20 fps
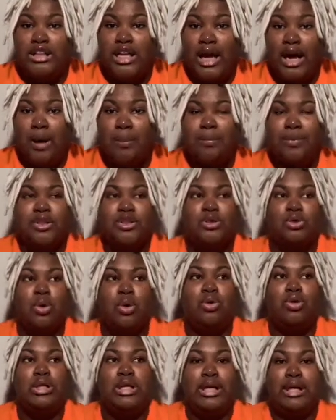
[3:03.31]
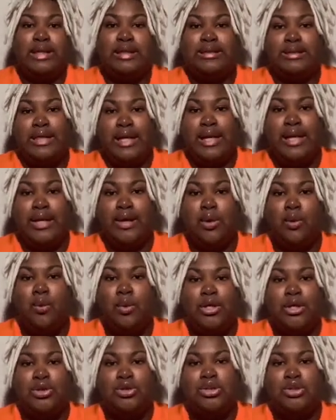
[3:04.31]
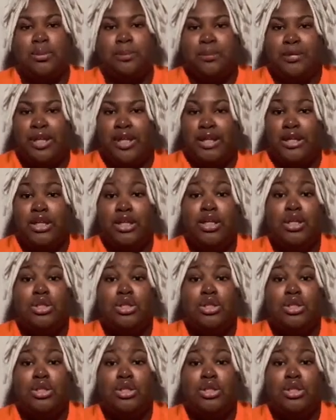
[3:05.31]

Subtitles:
app is only gonna take what you submit.